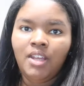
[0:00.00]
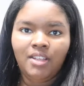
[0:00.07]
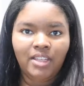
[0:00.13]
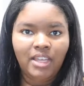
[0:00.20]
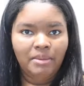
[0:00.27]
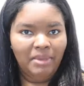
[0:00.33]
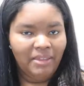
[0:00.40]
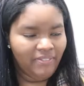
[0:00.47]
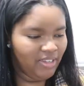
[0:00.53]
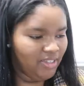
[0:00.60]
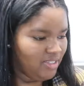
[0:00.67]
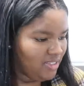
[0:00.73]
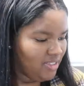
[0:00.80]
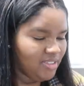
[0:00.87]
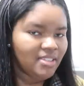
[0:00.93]
Look at my
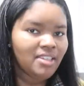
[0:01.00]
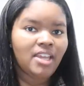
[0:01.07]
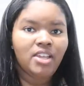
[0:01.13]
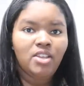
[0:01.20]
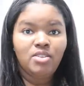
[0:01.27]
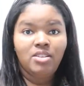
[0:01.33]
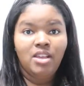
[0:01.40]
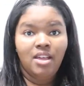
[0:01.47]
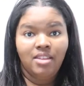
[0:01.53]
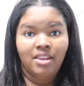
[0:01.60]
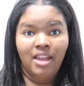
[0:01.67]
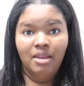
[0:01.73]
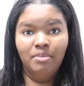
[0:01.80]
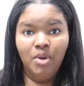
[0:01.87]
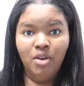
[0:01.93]
face. Can you tell that
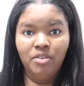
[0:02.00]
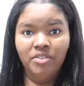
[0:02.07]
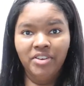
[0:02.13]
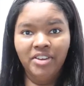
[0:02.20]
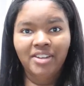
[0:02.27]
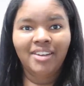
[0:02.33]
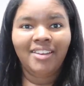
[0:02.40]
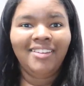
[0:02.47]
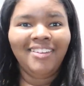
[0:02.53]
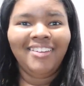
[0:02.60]
I'm over it?